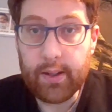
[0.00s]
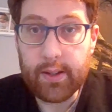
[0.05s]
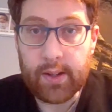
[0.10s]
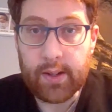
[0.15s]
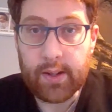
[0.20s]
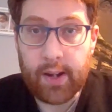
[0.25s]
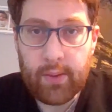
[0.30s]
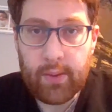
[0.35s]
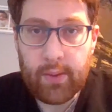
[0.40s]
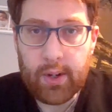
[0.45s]

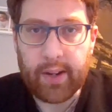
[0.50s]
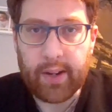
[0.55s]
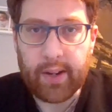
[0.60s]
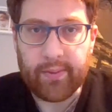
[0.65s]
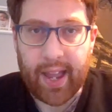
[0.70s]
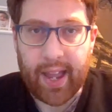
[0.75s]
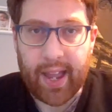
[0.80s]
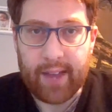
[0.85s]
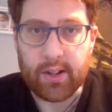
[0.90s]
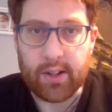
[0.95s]
Now we're looking
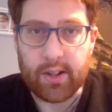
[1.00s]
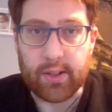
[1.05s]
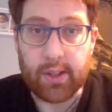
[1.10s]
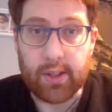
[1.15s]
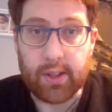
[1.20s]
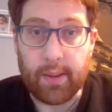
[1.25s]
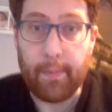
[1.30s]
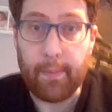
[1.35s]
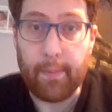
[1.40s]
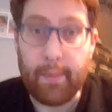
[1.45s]
for evidence
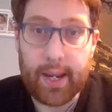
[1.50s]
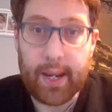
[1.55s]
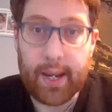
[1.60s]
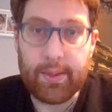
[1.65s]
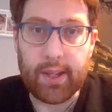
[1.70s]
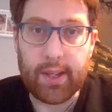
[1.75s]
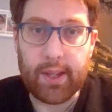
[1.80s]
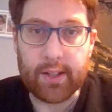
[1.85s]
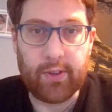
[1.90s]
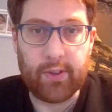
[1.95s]
that
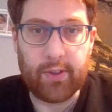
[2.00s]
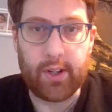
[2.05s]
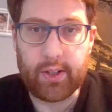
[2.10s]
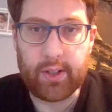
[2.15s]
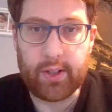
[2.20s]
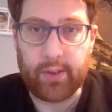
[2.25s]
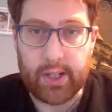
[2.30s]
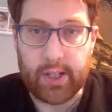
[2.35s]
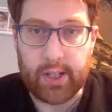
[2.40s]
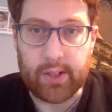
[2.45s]
maybe this first
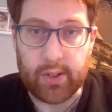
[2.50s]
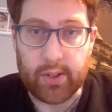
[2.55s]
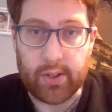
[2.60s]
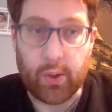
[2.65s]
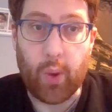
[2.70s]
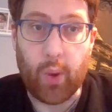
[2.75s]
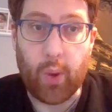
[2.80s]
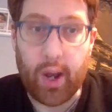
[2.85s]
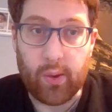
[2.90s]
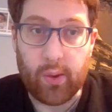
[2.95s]
creature is a
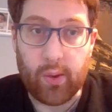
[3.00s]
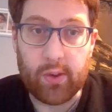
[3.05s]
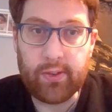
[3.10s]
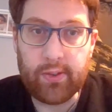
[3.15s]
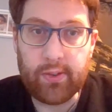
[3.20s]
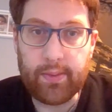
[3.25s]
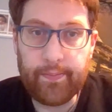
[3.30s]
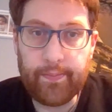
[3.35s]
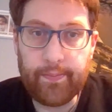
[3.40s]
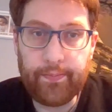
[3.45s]
werewolf.
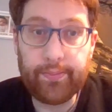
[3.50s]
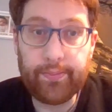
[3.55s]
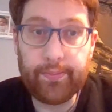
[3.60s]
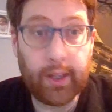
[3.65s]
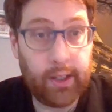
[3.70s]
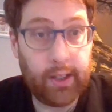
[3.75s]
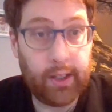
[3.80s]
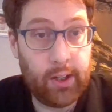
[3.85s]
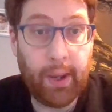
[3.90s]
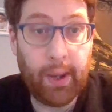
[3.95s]

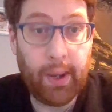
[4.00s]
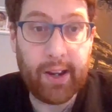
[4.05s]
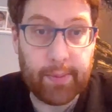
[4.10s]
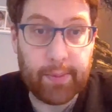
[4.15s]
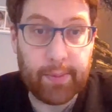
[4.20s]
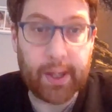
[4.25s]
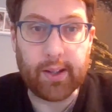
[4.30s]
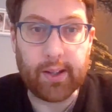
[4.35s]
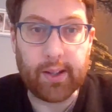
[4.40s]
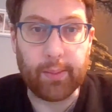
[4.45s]
You might have
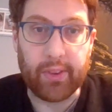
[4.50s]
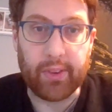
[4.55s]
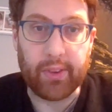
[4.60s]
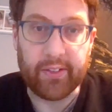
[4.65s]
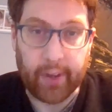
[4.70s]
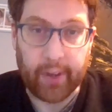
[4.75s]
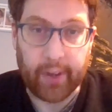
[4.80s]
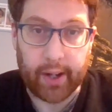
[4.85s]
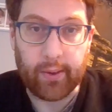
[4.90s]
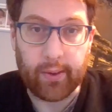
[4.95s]
picked up on the
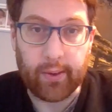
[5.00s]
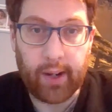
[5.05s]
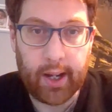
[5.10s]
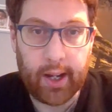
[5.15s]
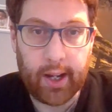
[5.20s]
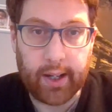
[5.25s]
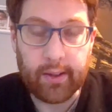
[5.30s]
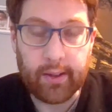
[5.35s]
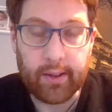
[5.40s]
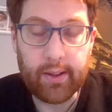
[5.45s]
final
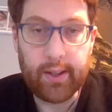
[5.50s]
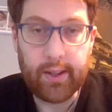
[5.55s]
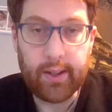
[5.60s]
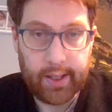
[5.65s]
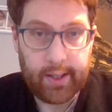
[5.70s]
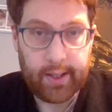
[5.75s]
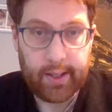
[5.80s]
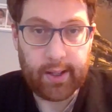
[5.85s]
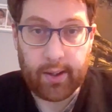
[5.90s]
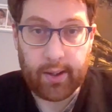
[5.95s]
line.
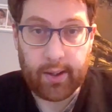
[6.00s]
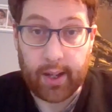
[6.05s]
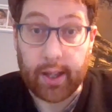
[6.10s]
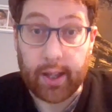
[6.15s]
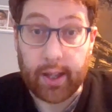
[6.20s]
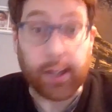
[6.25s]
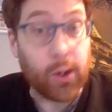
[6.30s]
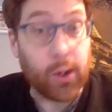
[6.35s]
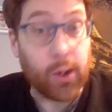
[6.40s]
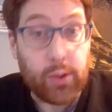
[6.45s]

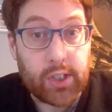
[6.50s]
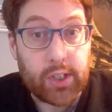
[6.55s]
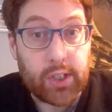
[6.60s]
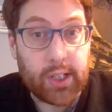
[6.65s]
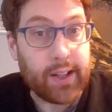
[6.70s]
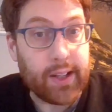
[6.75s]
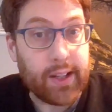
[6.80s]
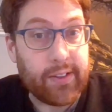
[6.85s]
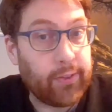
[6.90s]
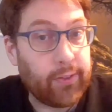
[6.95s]
The
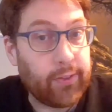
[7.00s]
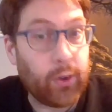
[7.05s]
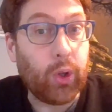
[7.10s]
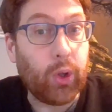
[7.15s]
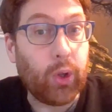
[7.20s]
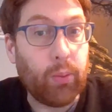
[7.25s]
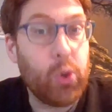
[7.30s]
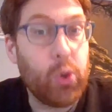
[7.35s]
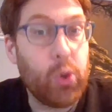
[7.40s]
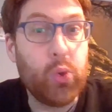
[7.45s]
ghostly
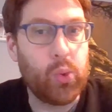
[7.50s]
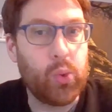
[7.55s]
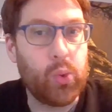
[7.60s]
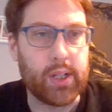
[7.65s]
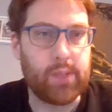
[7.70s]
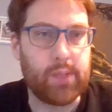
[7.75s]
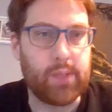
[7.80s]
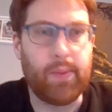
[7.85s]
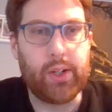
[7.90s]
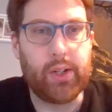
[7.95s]
full moon
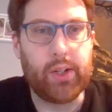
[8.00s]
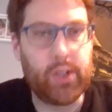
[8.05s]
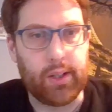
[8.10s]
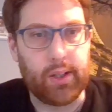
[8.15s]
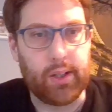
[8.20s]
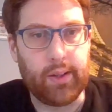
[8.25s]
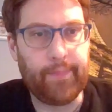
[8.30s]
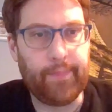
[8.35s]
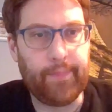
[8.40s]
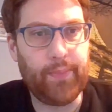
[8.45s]
is
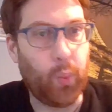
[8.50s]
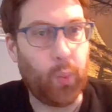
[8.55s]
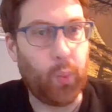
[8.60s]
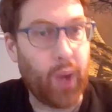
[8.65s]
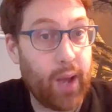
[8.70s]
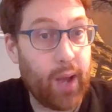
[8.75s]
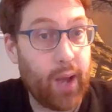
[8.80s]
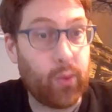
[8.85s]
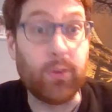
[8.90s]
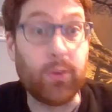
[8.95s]
mentioned.
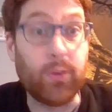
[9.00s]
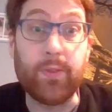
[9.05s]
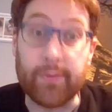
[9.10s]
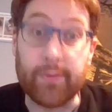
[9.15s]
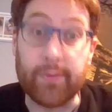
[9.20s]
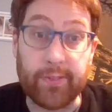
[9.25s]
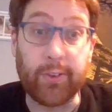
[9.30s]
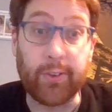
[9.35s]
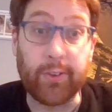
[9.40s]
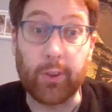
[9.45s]
Werewolves
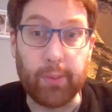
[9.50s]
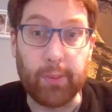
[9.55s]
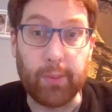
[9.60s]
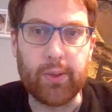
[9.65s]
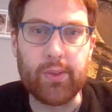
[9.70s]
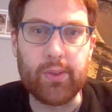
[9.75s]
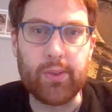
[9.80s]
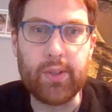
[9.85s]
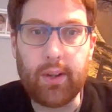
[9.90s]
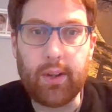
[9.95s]
and full
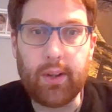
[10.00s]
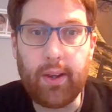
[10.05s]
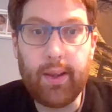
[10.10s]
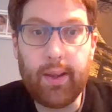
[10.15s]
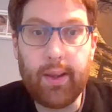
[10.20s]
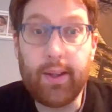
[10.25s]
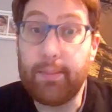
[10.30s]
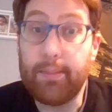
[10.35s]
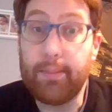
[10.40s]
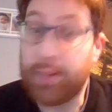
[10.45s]
moons,
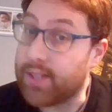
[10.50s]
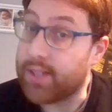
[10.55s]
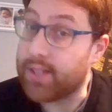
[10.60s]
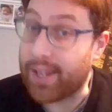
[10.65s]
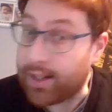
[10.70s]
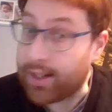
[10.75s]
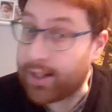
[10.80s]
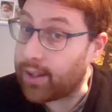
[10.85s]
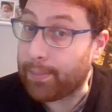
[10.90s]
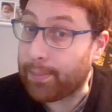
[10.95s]
plus the
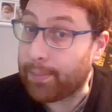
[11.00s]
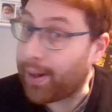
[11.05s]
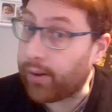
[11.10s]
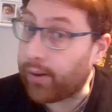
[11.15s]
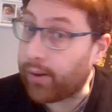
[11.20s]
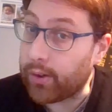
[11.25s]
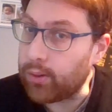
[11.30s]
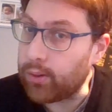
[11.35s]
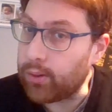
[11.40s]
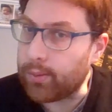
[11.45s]
hint of the
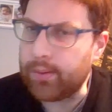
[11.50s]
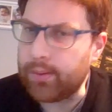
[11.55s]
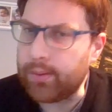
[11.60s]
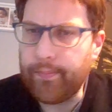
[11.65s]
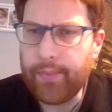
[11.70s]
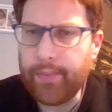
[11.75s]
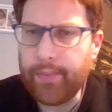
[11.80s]
paranormal.